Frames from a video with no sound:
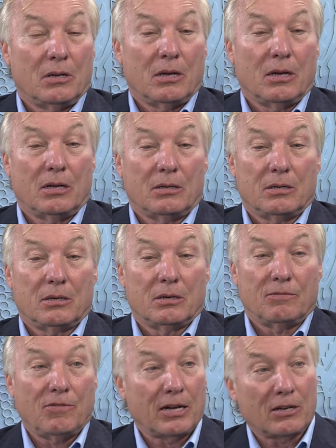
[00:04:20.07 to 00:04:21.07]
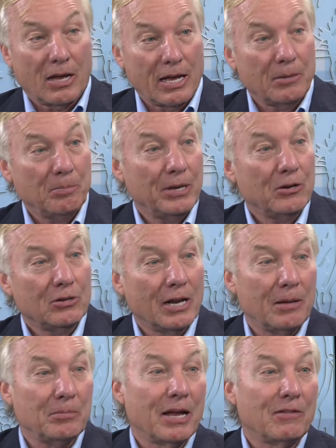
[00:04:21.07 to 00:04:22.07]
And uh, in fact, I had a beer
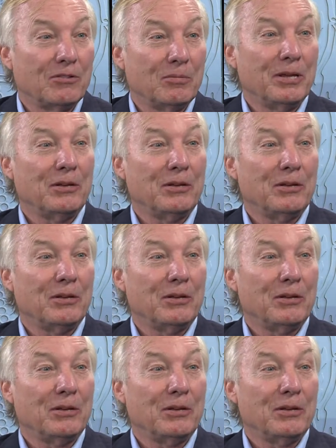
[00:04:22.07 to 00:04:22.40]
named after me.